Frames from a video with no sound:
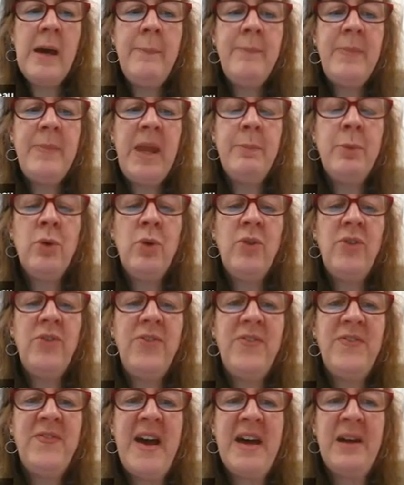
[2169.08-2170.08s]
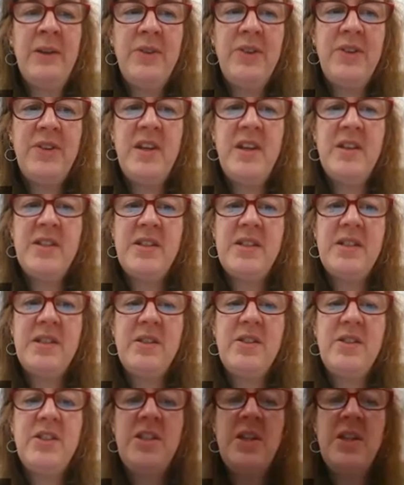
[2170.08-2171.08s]
People felt that
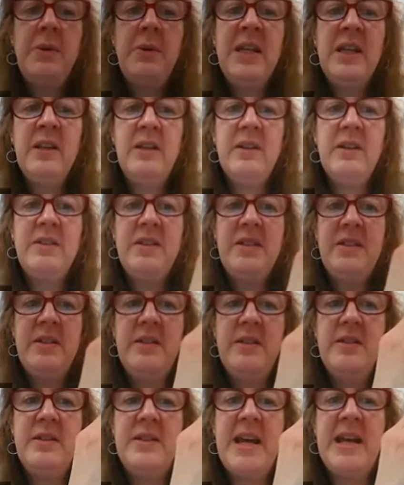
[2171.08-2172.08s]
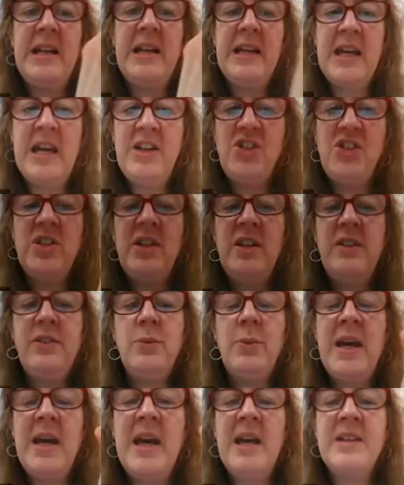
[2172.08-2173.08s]
doing delegation
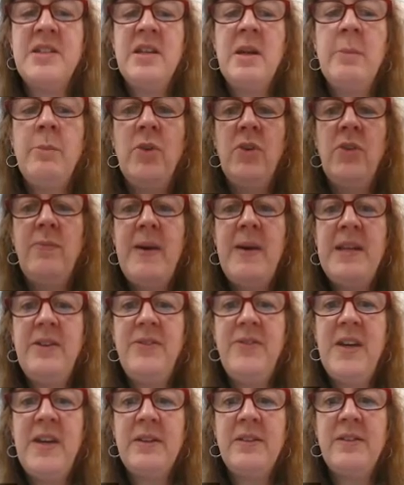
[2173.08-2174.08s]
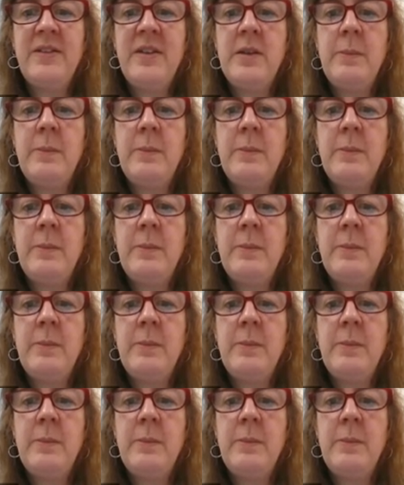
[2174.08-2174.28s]
this way had a number of benefits.